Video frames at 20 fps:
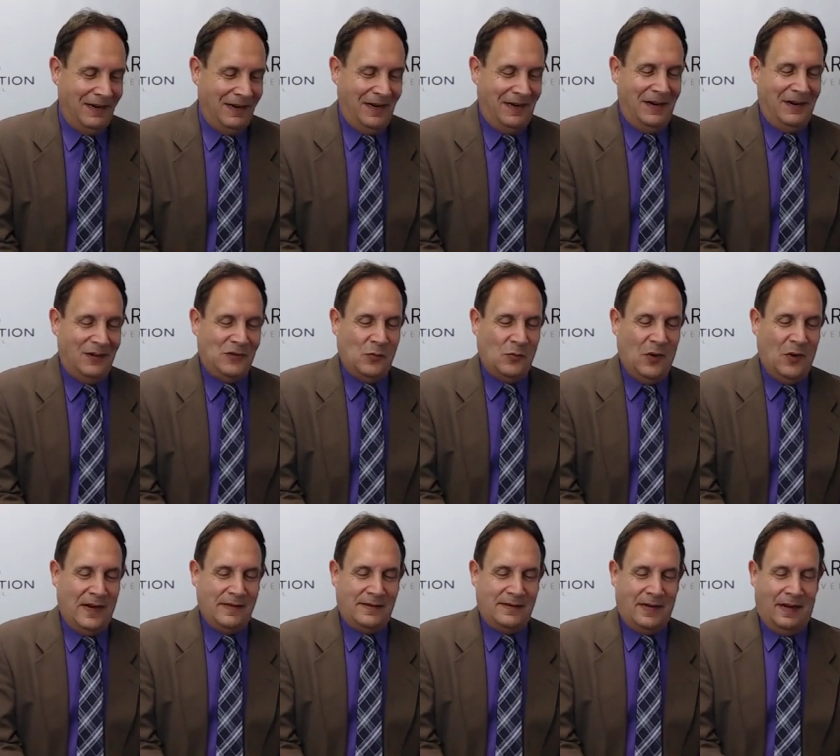It is
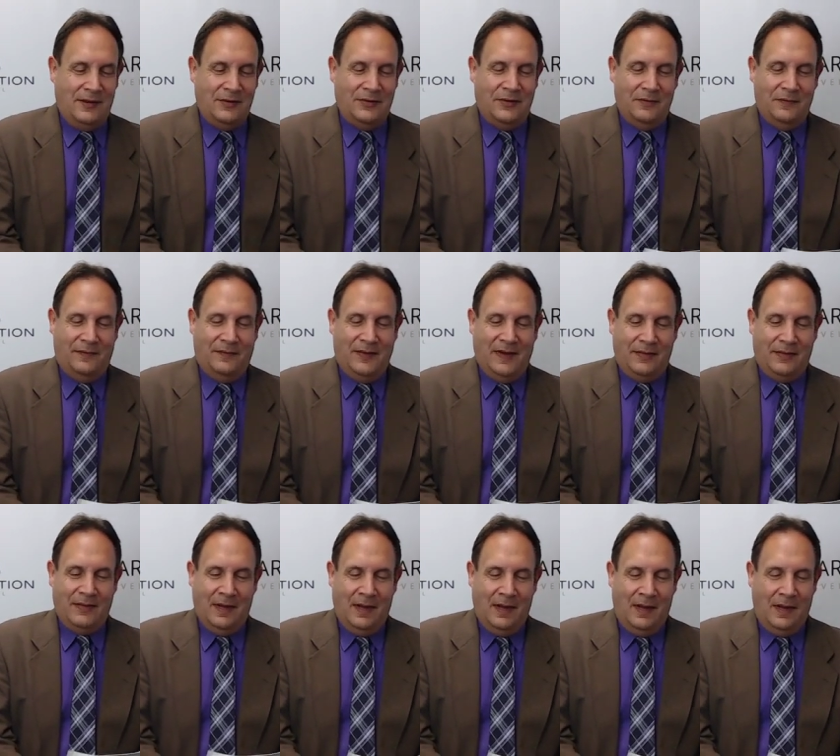Wednesday, June 5th,
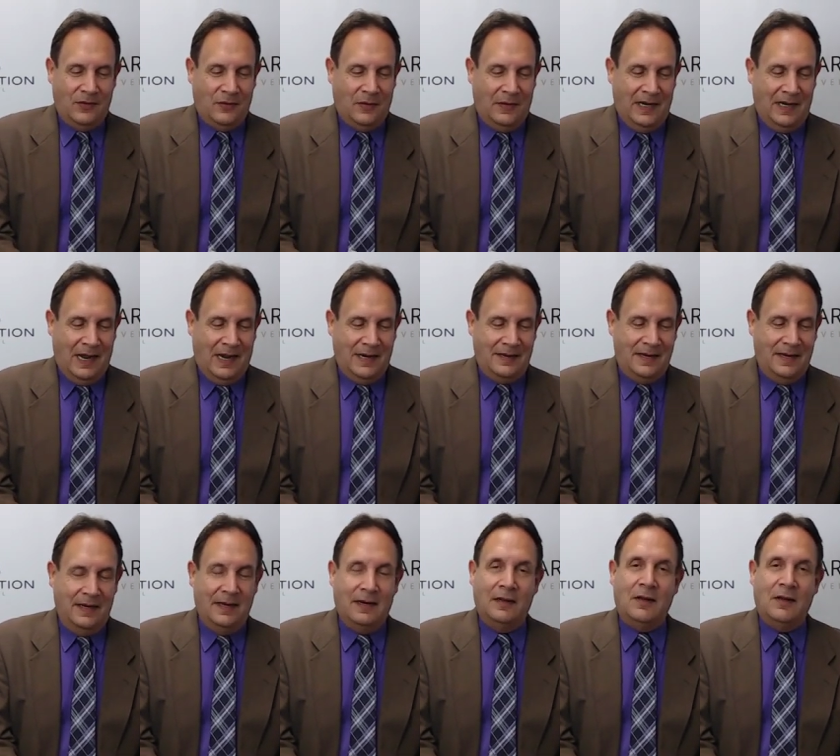
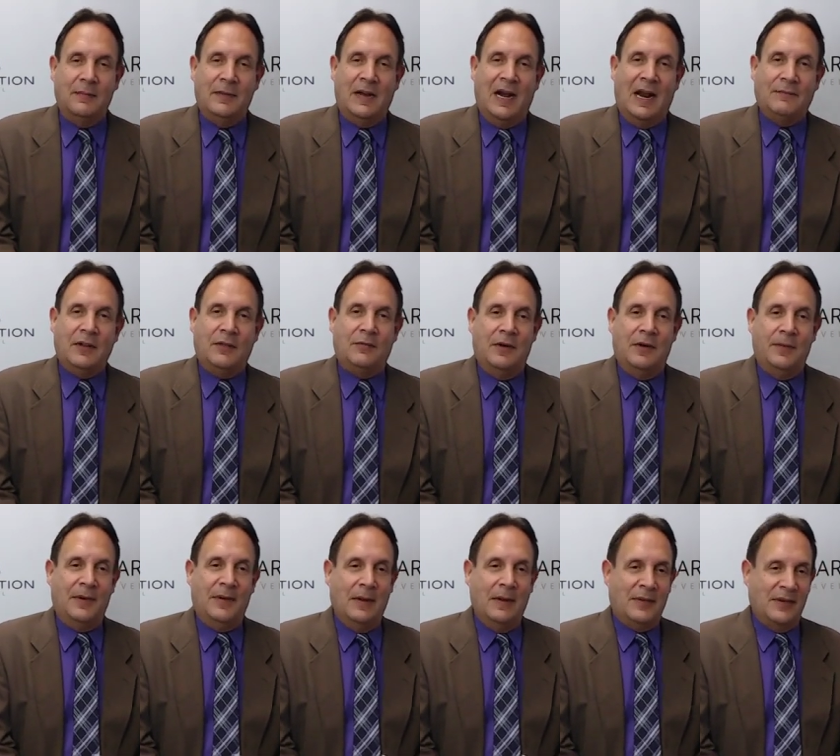2019, a little bit after 3
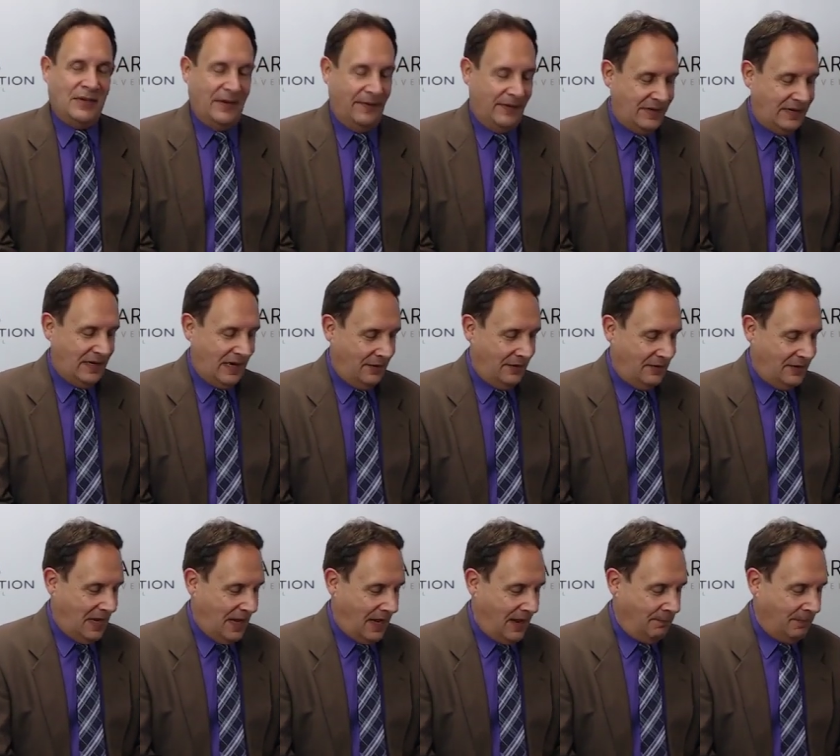p.m. Pacific Standard
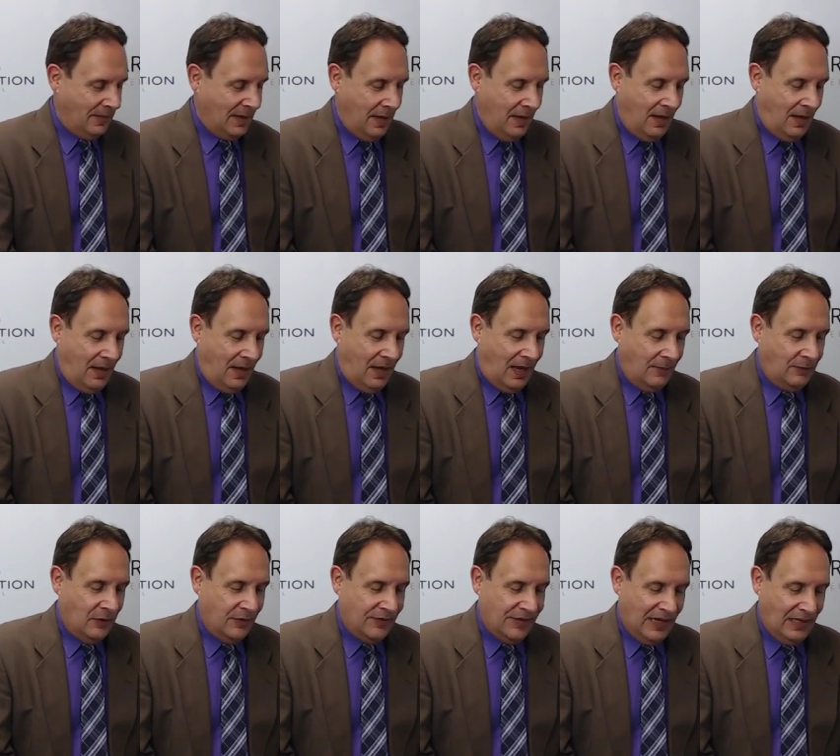Time. I'm
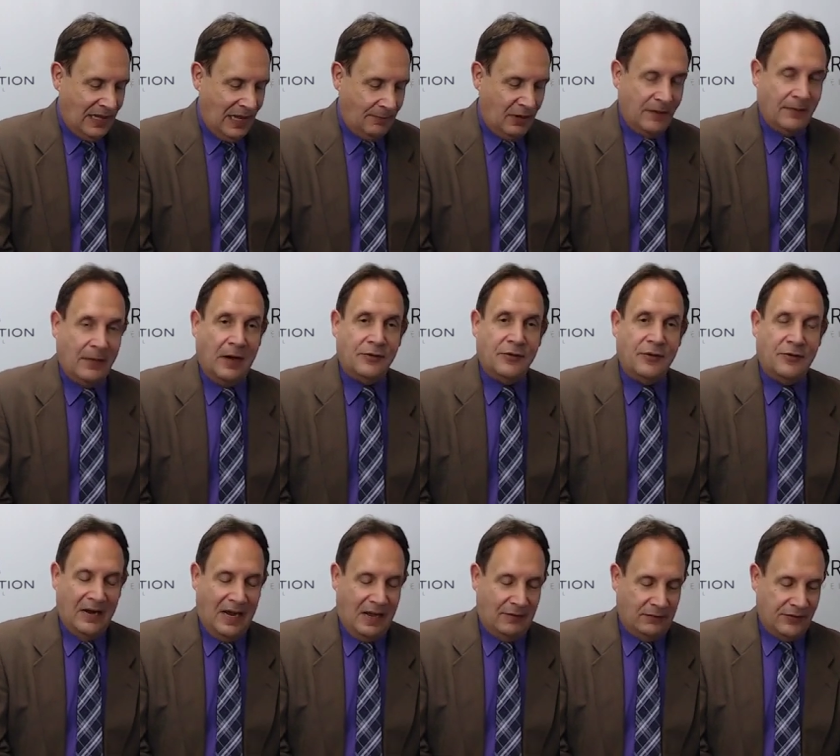Jose Lambert of Archer
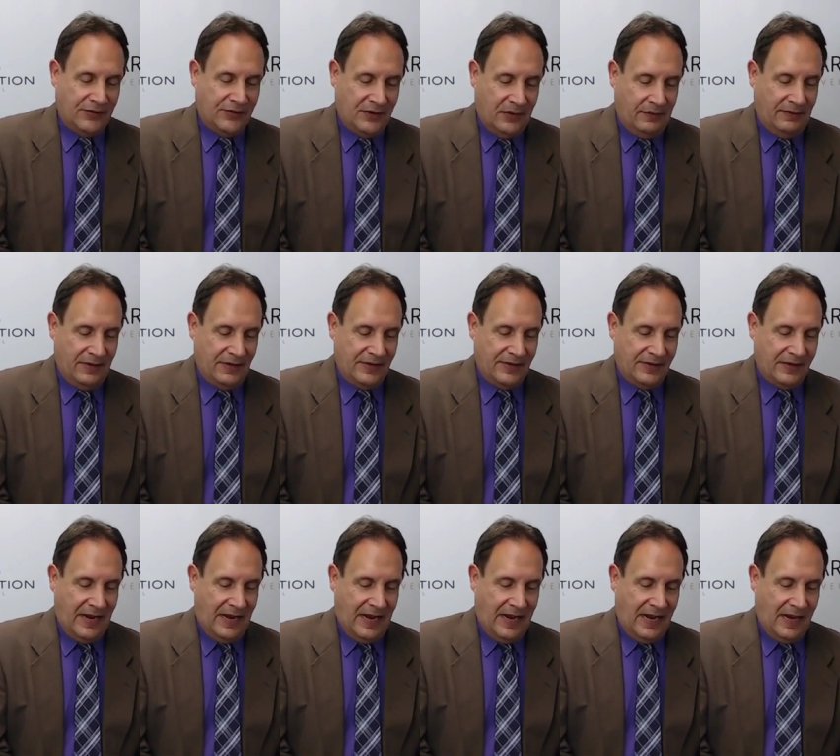Travel Service,
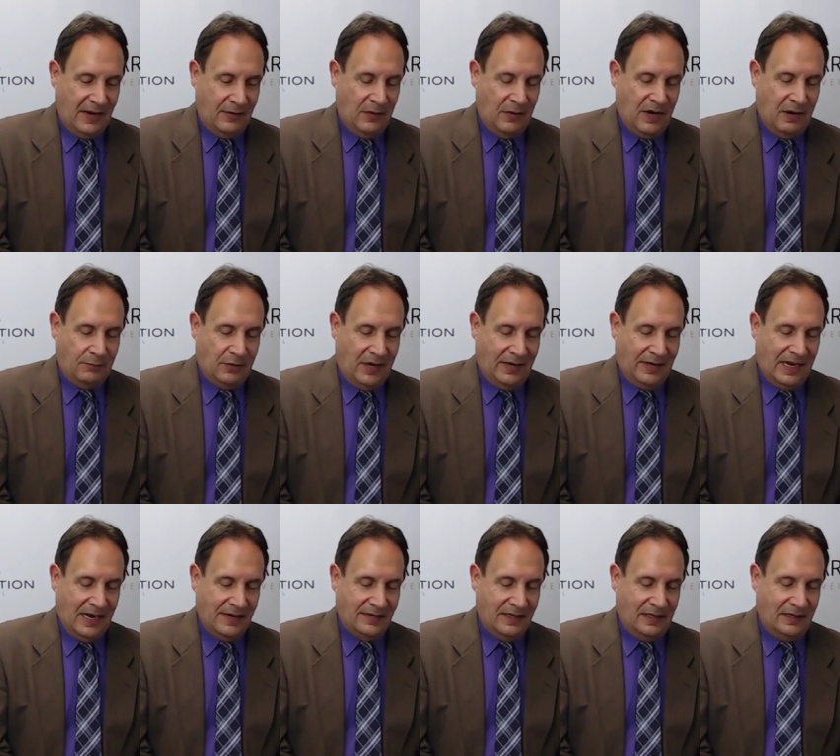and we are
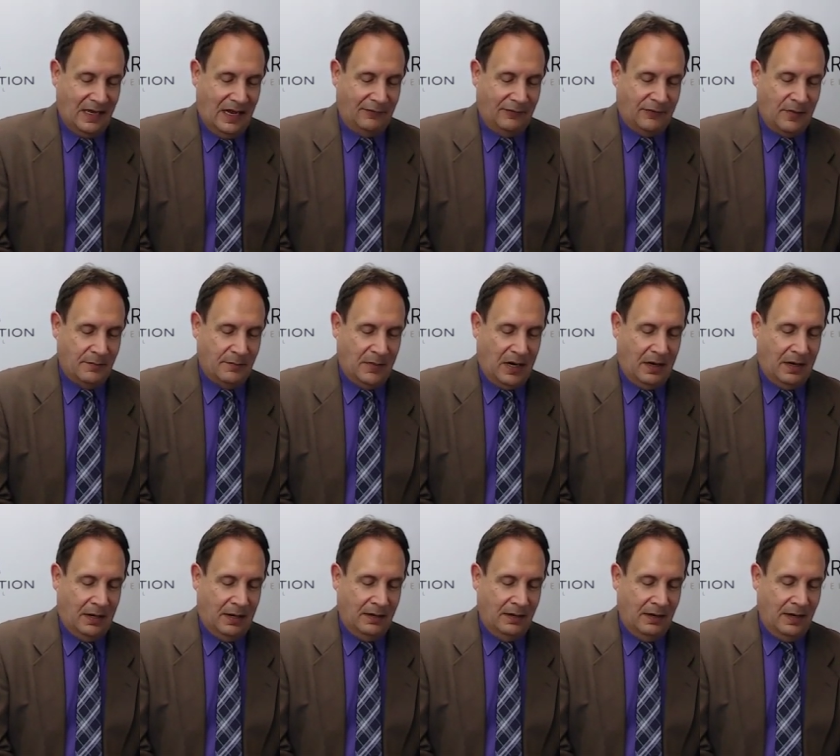broadcasting live from
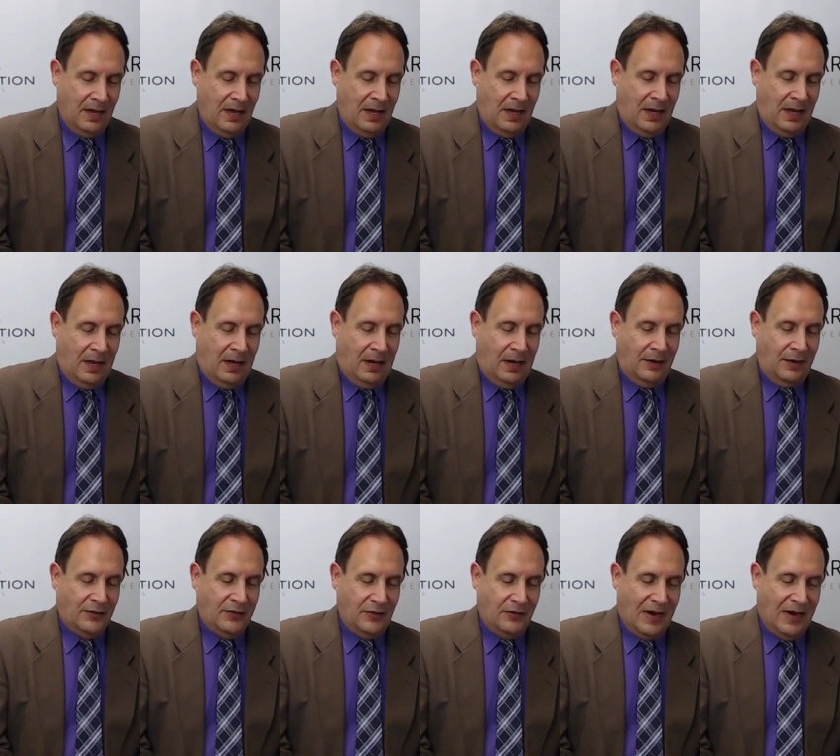our
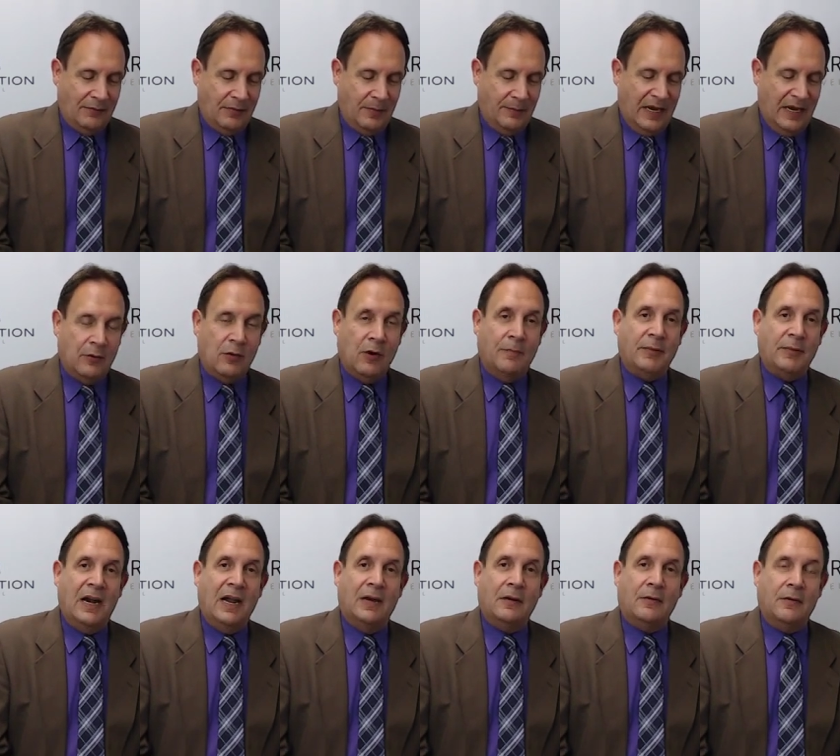Archer Travel main
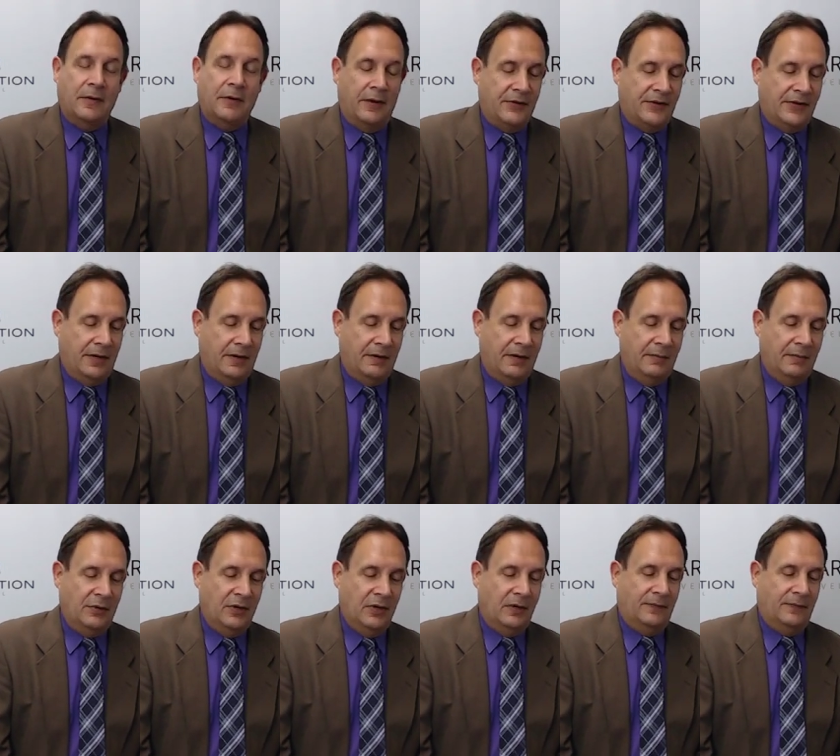corporate headquarters here in
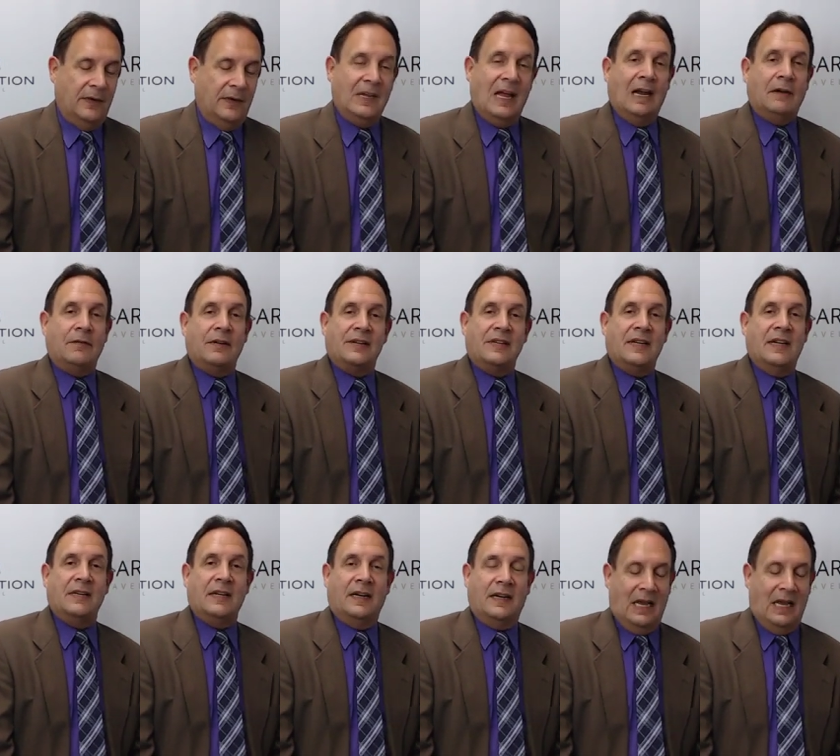beautiful La
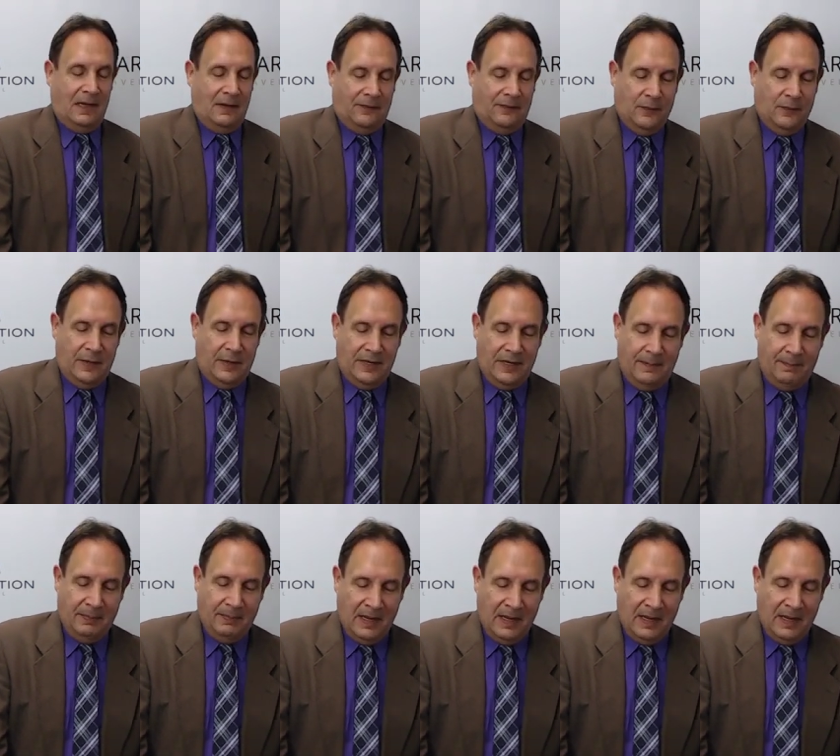Crescenta, California